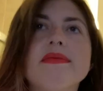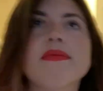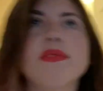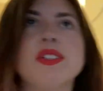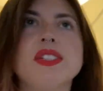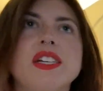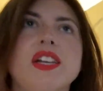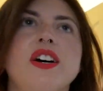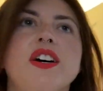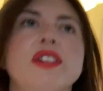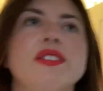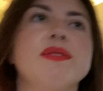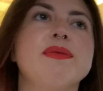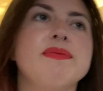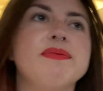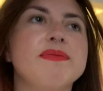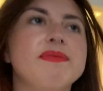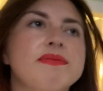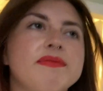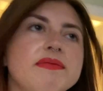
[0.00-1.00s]
What's it called?
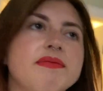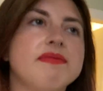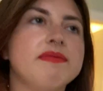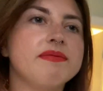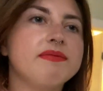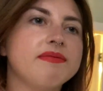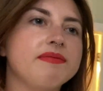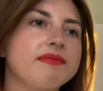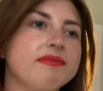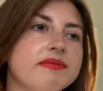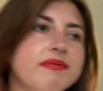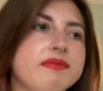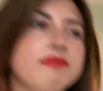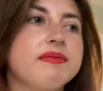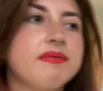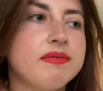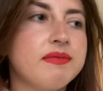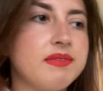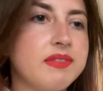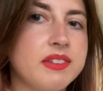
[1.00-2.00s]
I don't know, I threw it
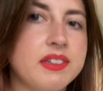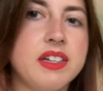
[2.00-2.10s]
away.